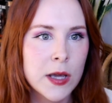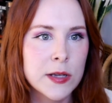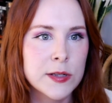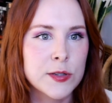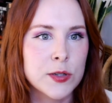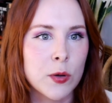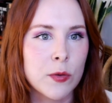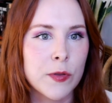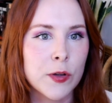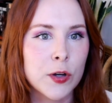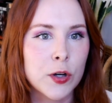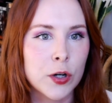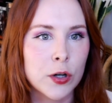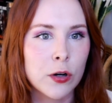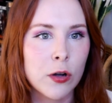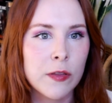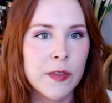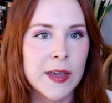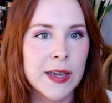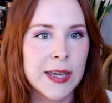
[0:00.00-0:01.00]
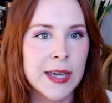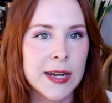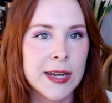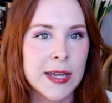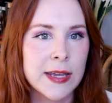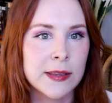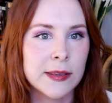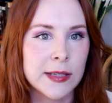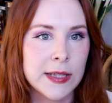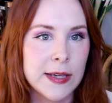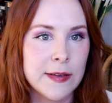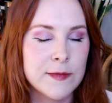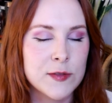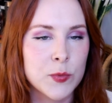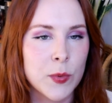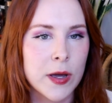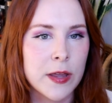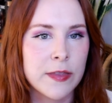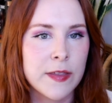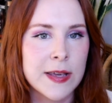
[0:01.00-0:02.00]
So the girl that Gideon leaves
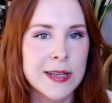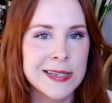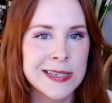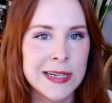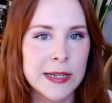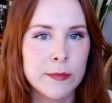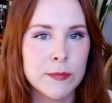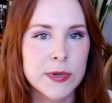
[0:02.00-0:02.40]
with is